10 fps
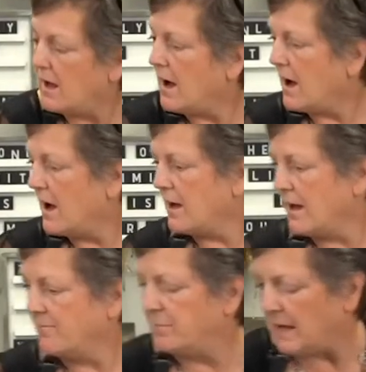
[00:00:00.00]
I
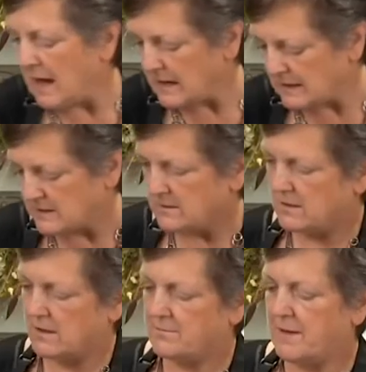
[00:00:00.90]
have black
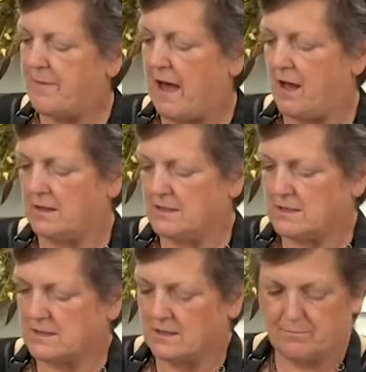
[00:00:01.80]
on my
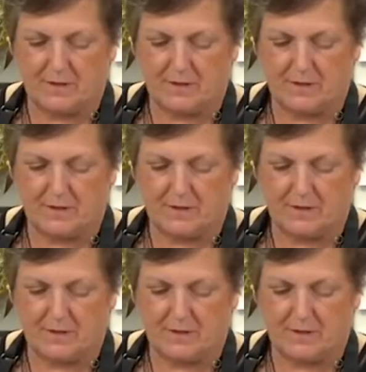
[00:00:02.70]
palette